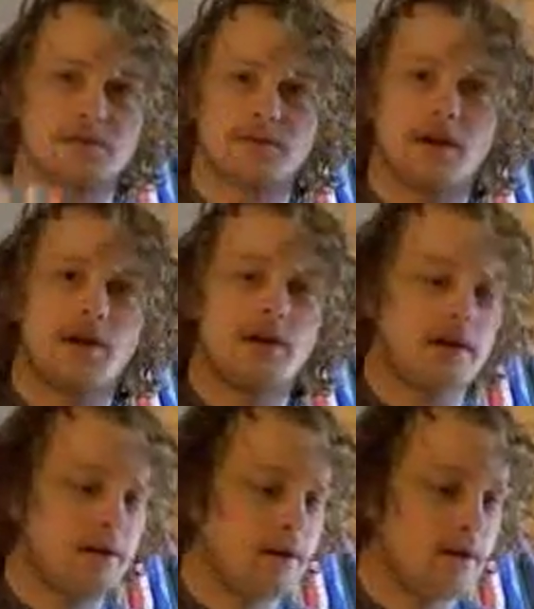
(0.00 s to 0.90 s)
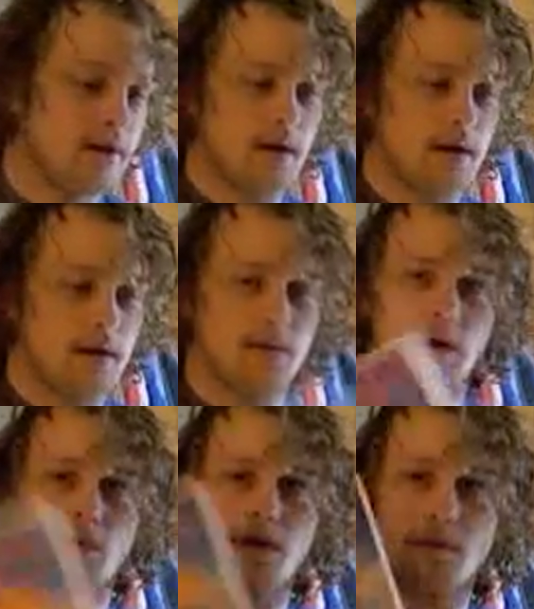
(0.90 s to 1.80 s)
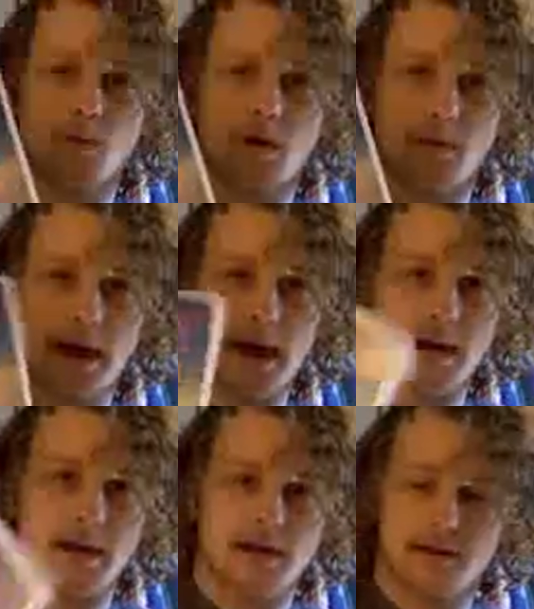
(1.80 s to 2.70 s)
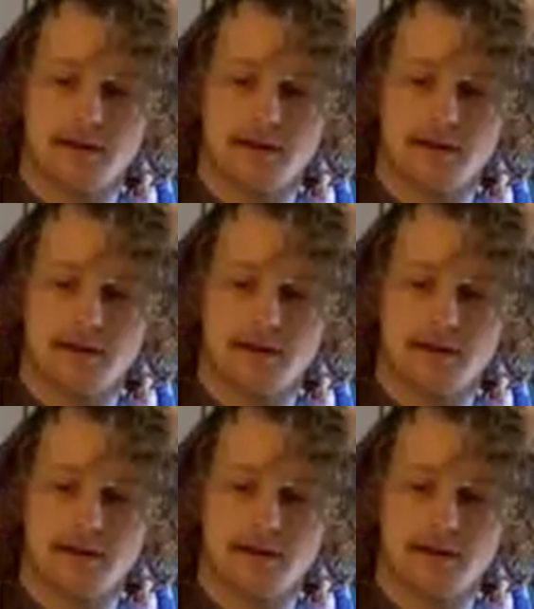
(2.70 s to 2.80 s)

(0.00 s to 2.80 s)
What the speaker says: Carrey. And we got We're Back.